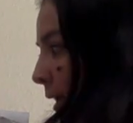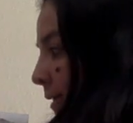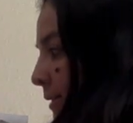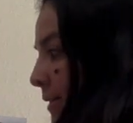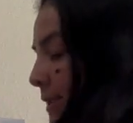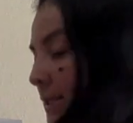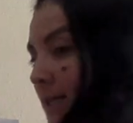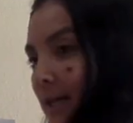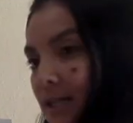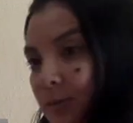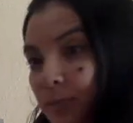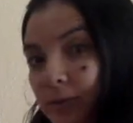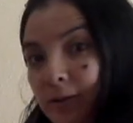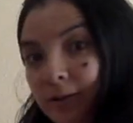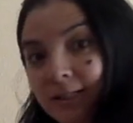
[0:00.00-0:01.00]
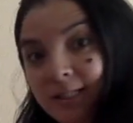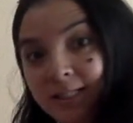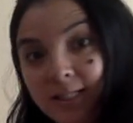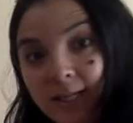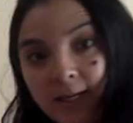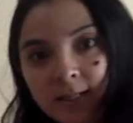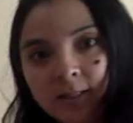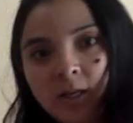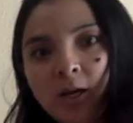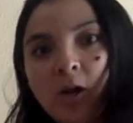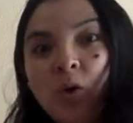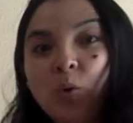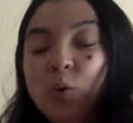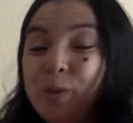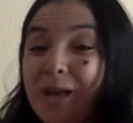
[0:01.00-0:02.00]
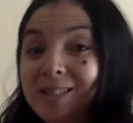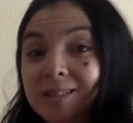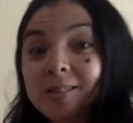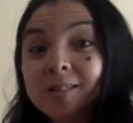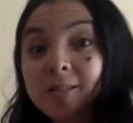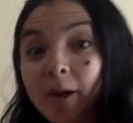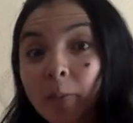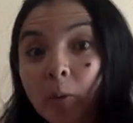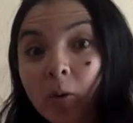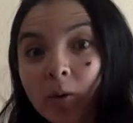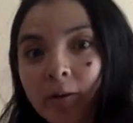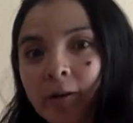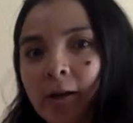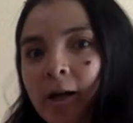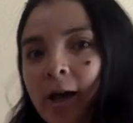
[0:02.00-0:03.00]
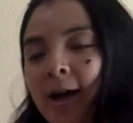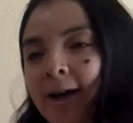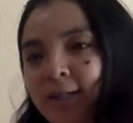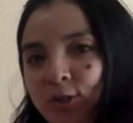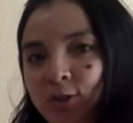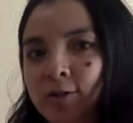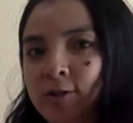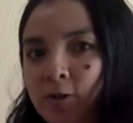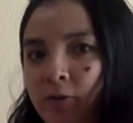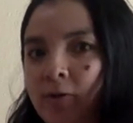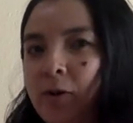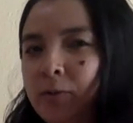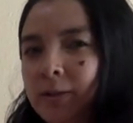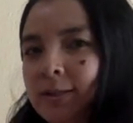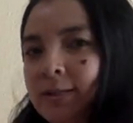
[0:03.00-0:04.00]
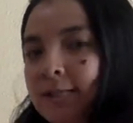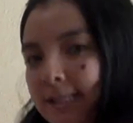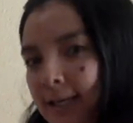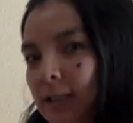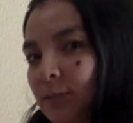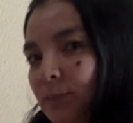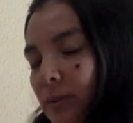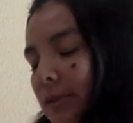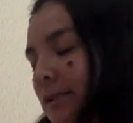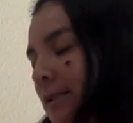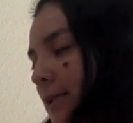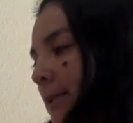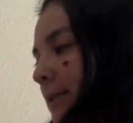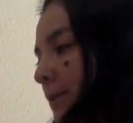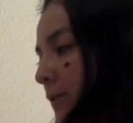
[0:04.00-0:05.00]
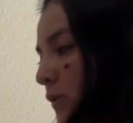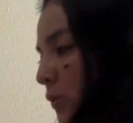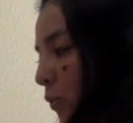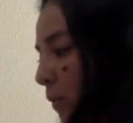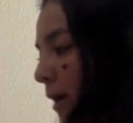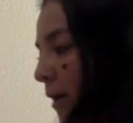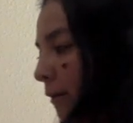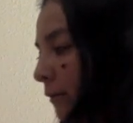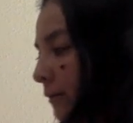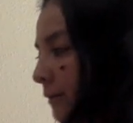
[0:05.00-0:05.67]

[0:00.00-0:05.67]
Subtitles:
And 6 plus 6, ooh, that's a double. I should know that one. 6 plus 6 is 12.